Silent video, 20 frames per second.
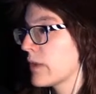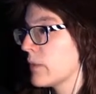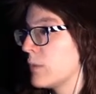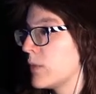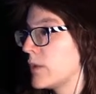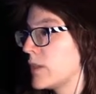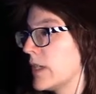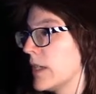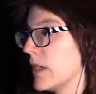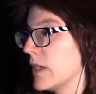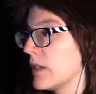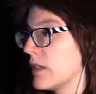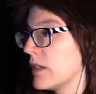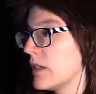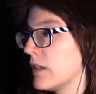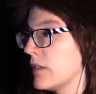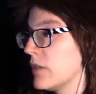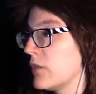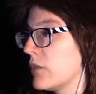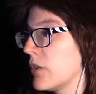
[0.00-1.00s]
But then
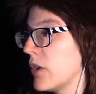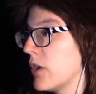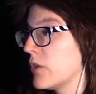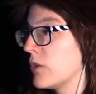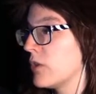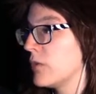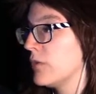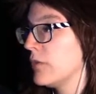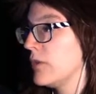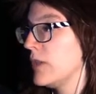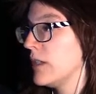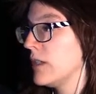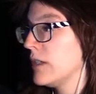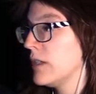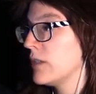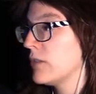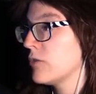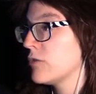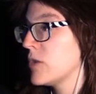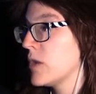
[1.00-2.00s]
he started
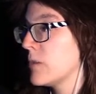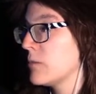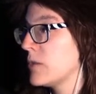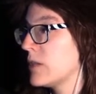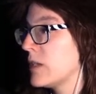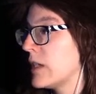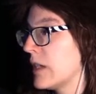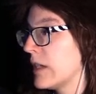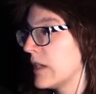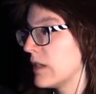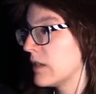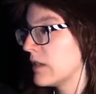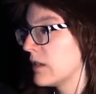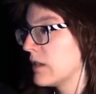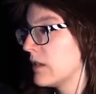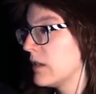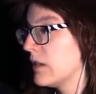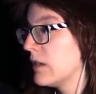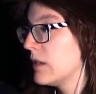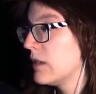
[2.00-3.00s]
feeling trapped again.
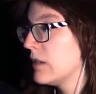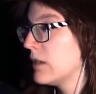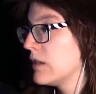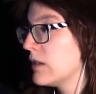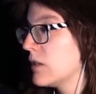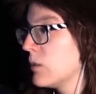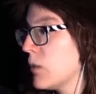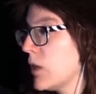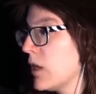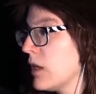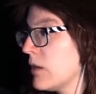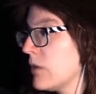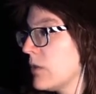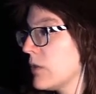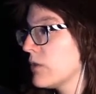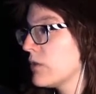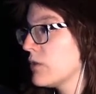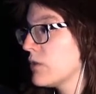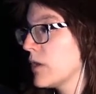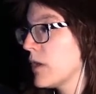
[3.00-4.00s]
The valley
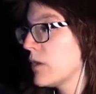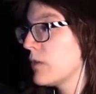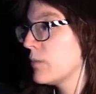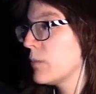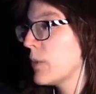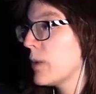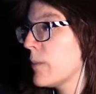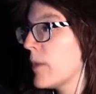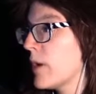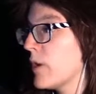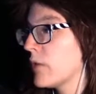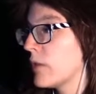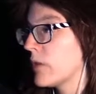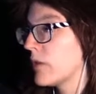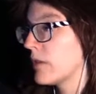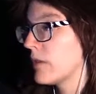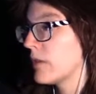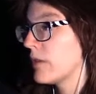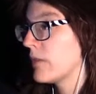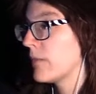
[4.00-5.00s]
was surrounded by
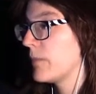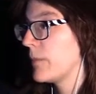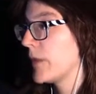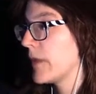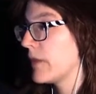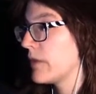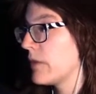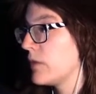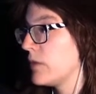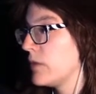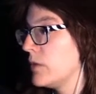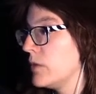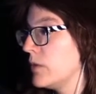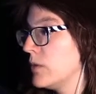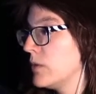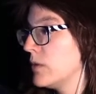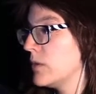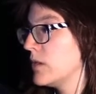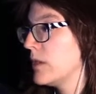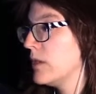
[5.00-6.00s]
mountains, and
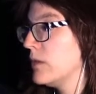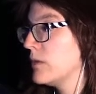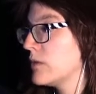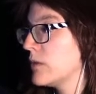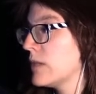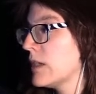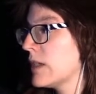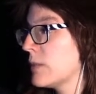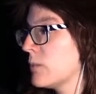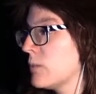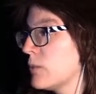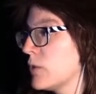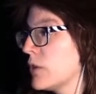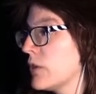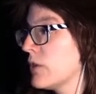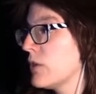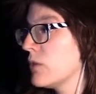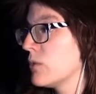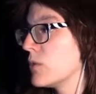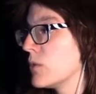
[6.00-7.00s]
soon they looked like
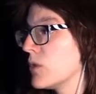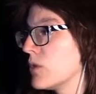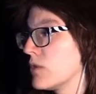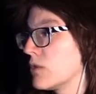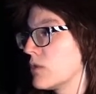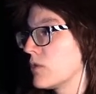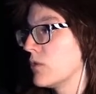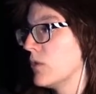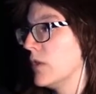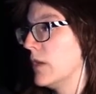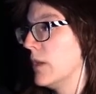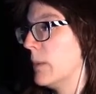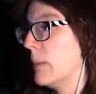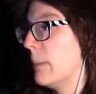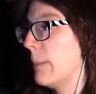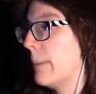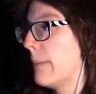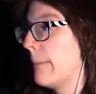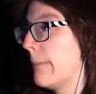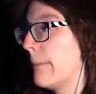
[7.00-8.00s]
prison walls to
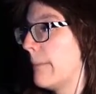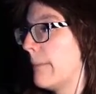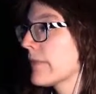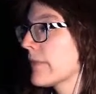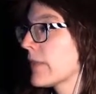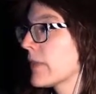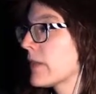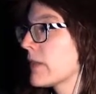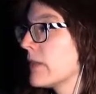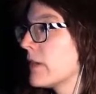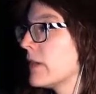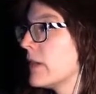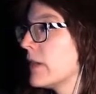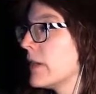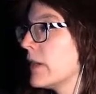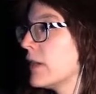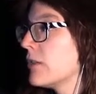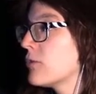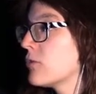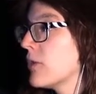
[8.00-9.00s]
him.
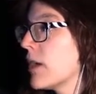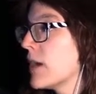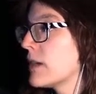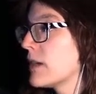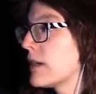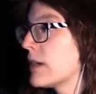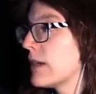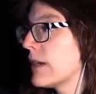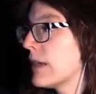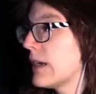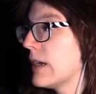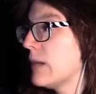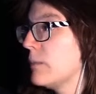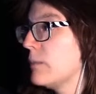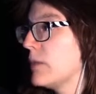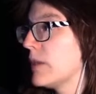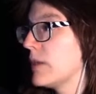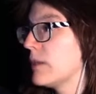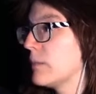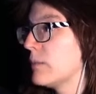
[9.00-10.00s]
He tried
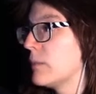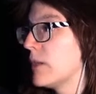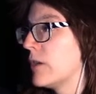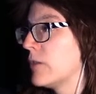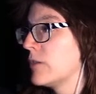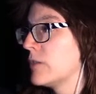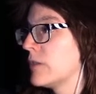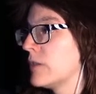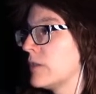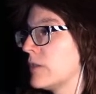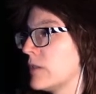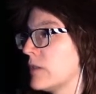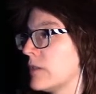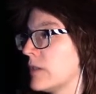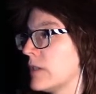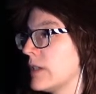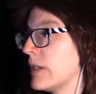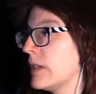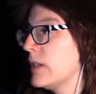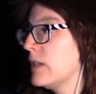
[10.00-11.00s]
climbing the mountains
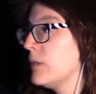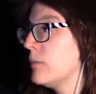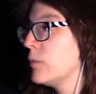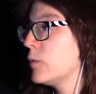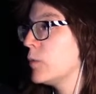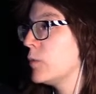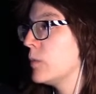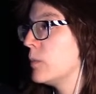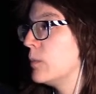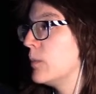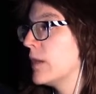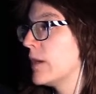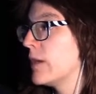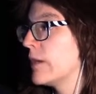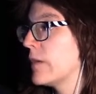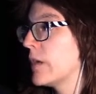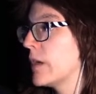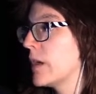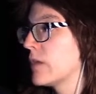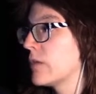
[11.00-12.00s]
and came to a
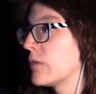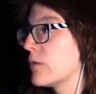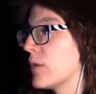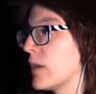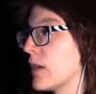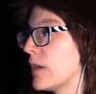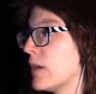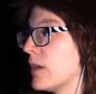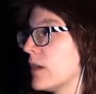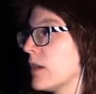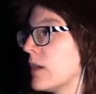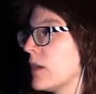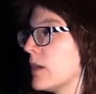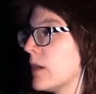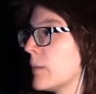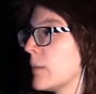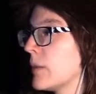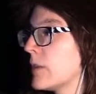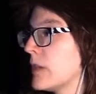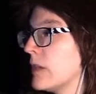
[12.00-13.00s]
bigger country,
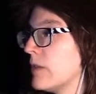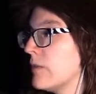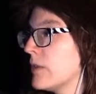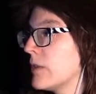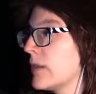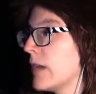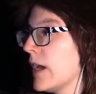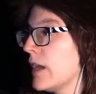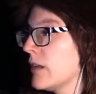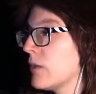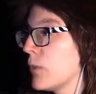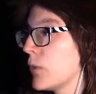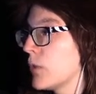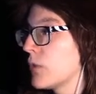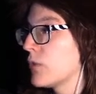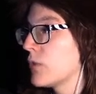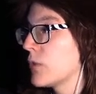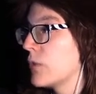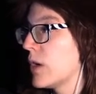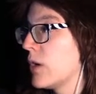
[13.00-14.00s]
but even that was
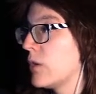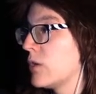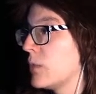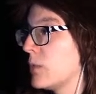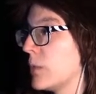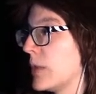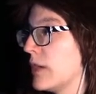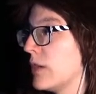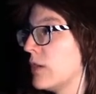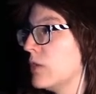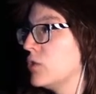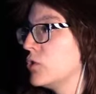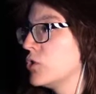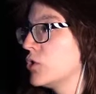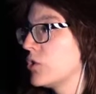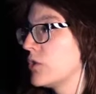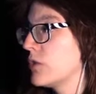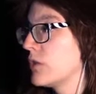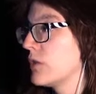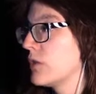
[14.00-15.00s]
surrounded by
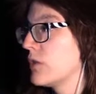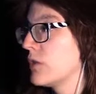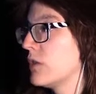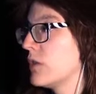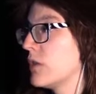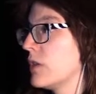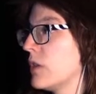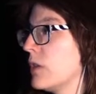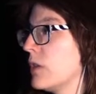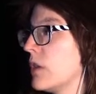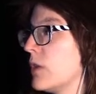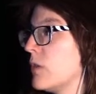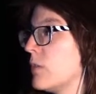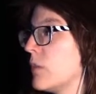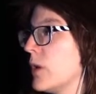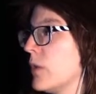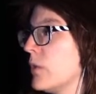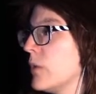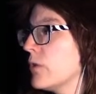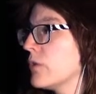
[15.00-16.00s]
oceans.
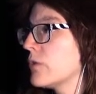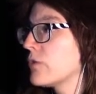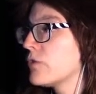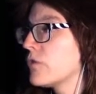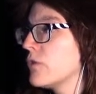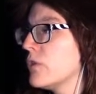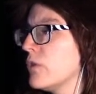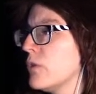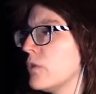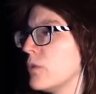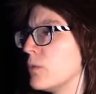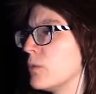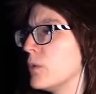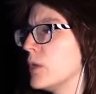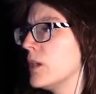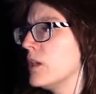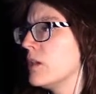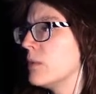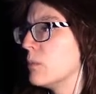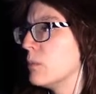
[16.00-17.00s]
Where was true
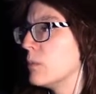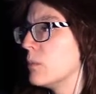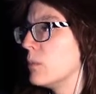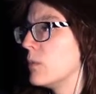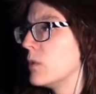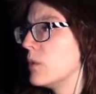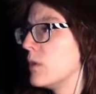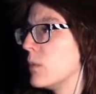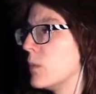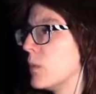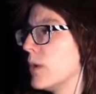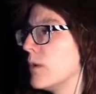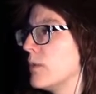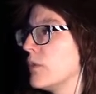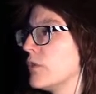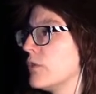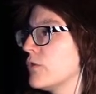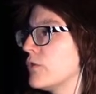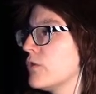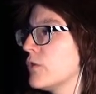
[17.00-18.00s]
freedom? Where
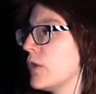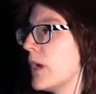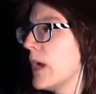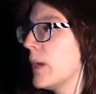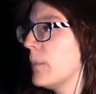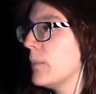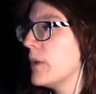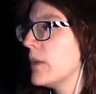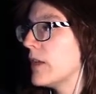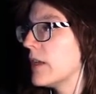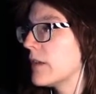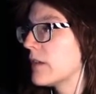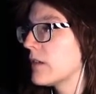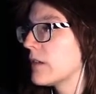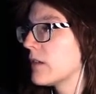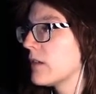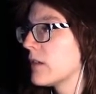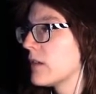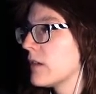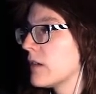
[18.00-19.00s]
was true
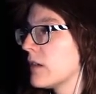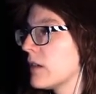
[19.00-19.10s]
happiness?